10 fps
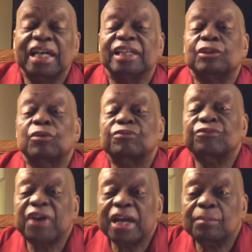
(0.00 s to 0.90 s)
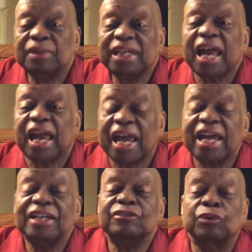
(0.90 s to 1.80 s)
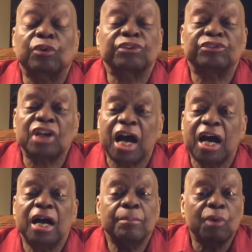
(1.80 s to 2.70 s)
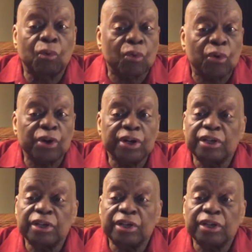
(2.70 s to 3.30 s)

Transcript: your family, and your job or